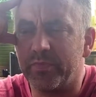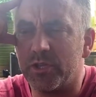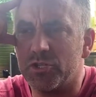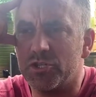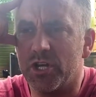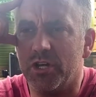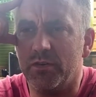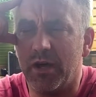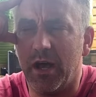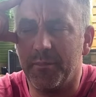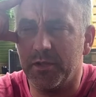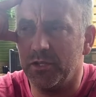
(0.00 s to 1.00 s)
So
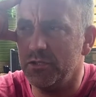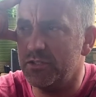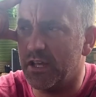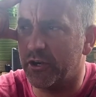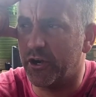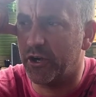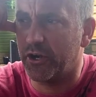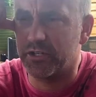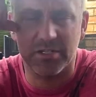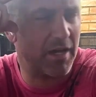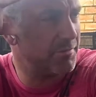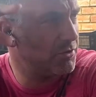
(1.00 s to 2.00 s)
uh, I'm going to use that
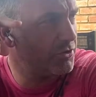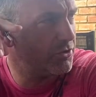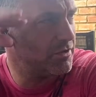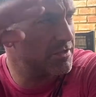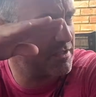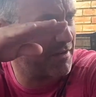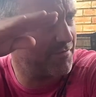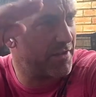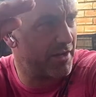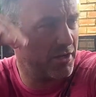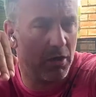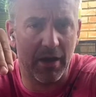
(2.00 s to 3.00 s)
time to do the stuff that
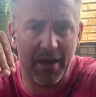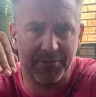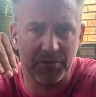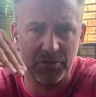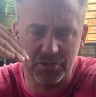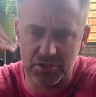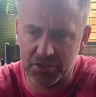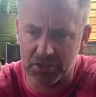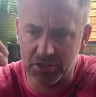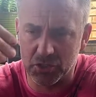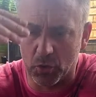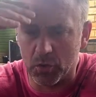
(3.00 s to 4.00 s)
I know I have to do, just sit
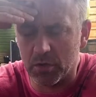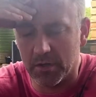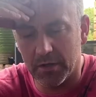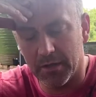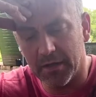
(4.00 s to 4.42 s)
and talk